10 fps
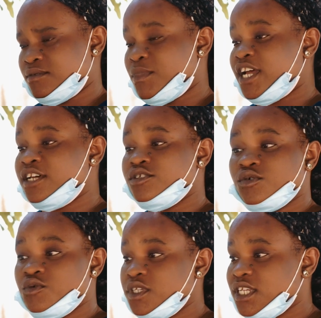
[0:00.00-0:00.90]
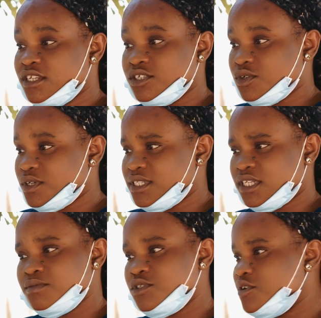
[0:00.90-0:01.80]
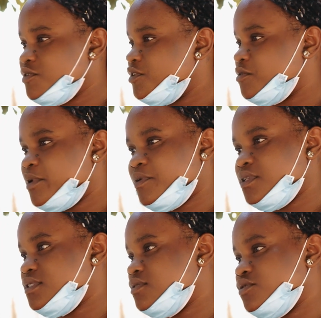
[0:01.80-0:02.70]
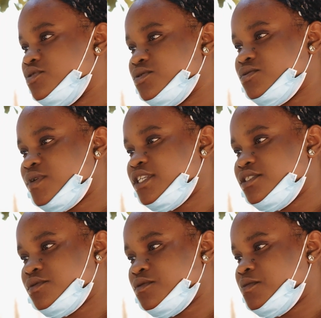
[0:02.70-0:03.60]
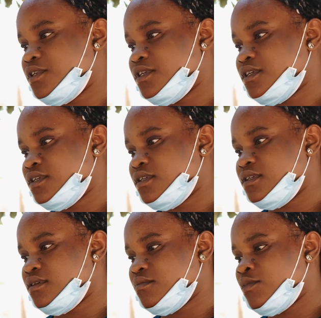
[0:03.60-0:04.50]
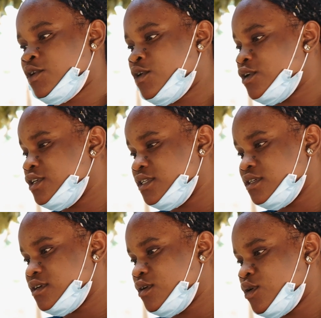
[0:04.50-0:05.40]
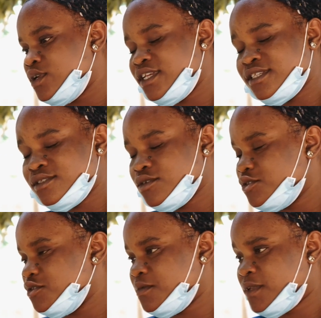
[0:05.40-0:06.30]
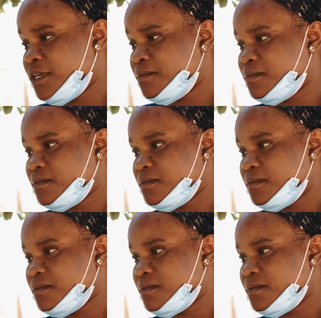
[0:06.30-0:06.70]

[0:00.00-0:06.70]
Man has always had a choice, and I'm sorry your parents did not choose right, Jacoby. For God, God is not to blame.